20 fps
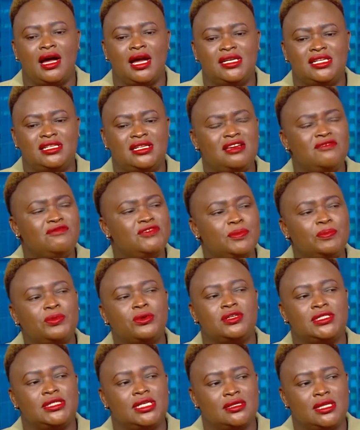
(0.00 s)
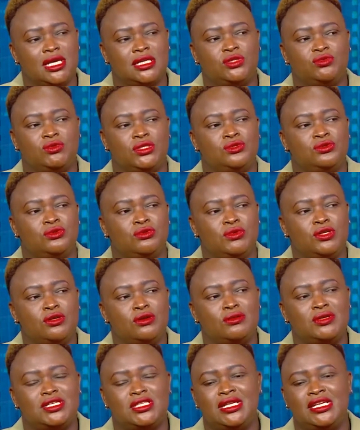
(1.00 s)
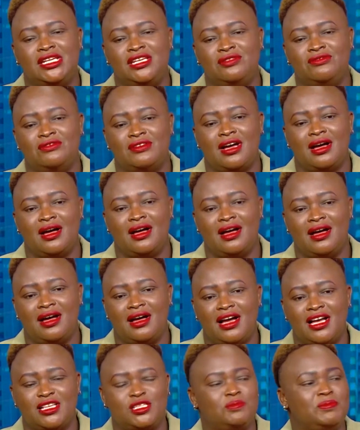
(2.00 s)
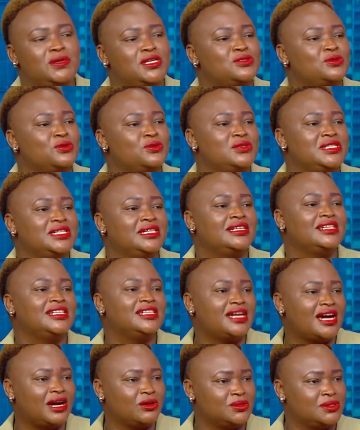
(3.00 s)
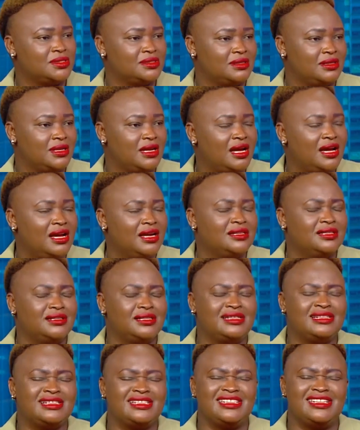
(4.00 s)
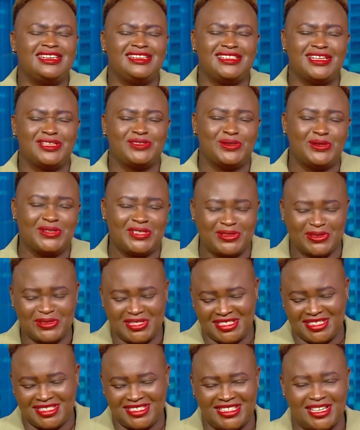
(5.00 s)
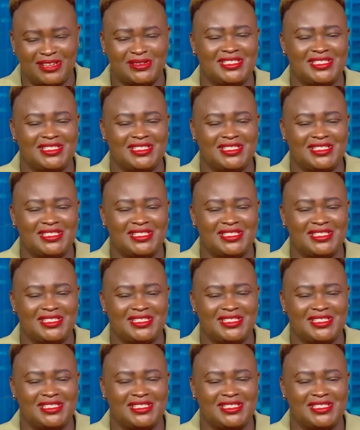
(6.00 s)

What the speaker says: And in every project that we do, we always leave a space called greenhouse. Green area, sorry, not greenhouse.